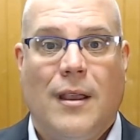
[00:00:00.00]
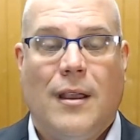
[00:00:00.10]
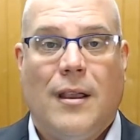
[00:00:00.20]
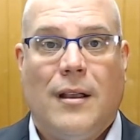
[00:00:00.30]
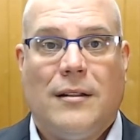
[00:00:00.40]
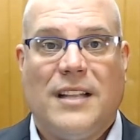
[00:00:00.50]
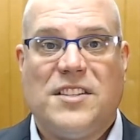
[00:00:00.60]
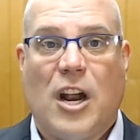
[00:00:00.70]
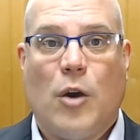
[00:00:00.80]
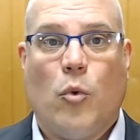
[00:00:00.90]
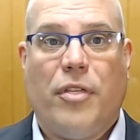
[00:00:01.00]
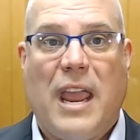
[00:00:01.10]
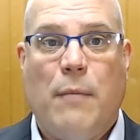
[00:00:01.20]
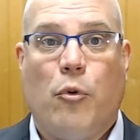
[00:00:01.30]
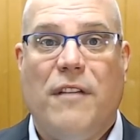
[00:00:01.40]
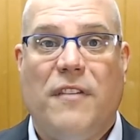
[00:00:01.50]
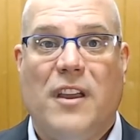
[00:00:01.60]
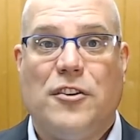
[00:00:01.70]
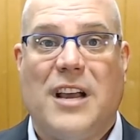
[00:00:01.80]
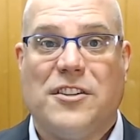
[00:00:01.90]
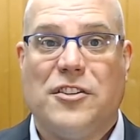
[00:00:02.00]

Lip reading: Let's start with a brief introduction to the